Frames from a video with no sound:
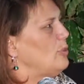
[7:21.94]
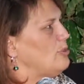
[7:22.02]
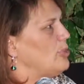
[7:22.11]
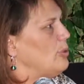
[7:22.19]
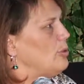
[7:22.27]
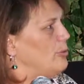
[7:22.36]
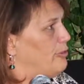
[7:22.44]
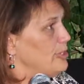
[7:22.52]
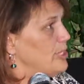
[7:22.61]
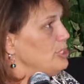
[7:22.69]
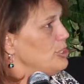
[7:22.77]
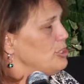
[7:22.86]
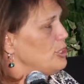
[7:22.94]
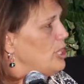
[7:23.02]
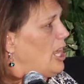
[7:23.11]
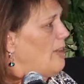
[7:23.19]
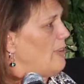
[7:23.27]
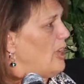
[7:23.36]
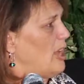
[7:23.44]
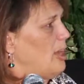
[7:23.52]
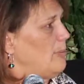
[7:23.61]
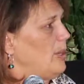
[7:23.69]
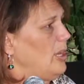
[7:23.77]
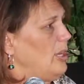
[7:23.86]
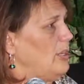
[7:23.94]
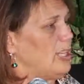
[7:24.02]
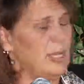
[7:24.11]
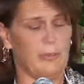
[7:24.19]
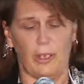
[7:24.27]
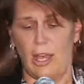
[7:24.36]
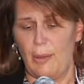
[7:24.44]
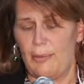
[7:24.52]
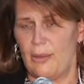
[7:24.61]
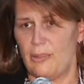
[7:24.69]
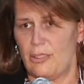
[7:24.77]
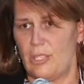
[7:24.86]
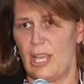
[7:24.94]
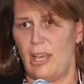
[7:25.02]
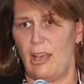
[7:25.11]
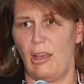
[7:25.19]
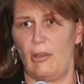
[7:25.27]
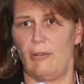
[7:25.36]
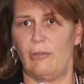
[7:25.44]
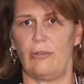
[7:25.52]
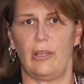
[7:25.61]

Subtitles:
So your physician should have a copy. Keep a copy yourself.